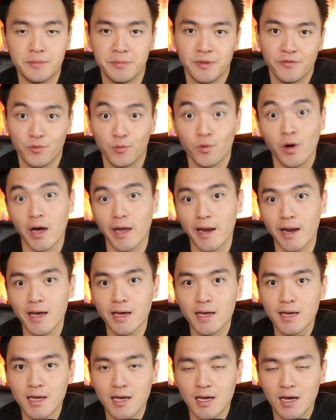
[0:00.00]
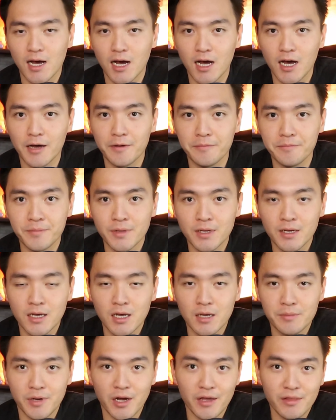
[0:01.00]
if you want.
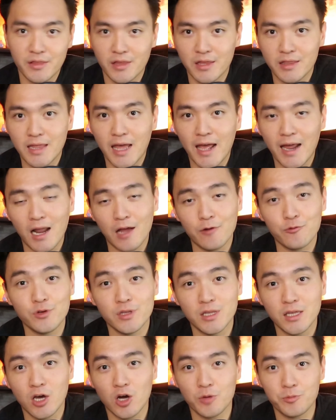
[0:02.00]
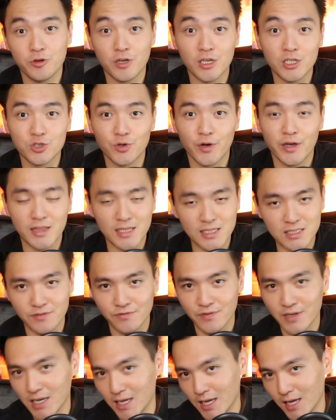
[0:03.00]
But other than that, I really hope you enjoyed this
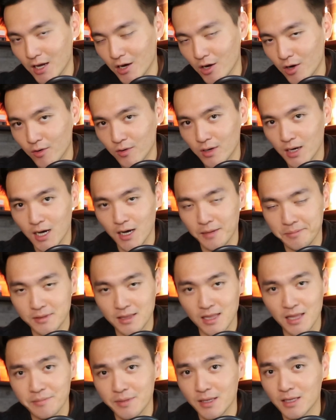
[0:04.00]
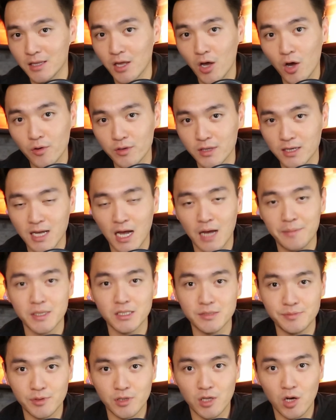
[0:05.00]
video. Let me know in the
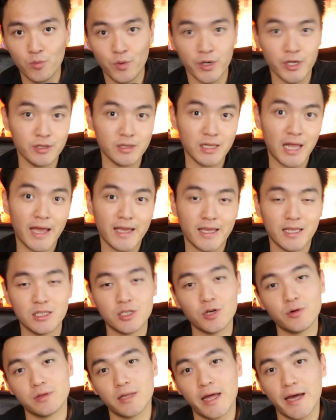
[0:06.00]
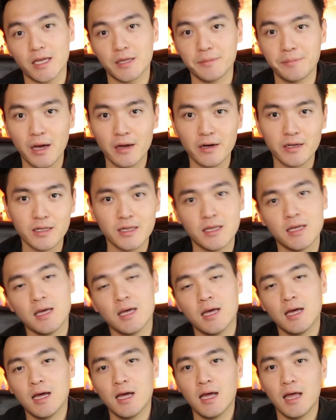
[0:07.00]
comments below what you like and don't like about it.
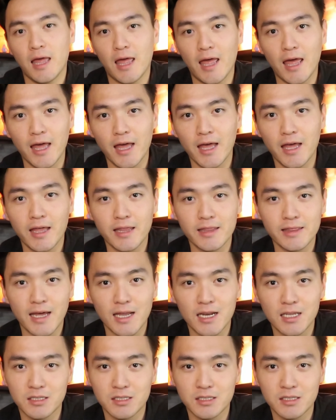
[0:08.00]
And that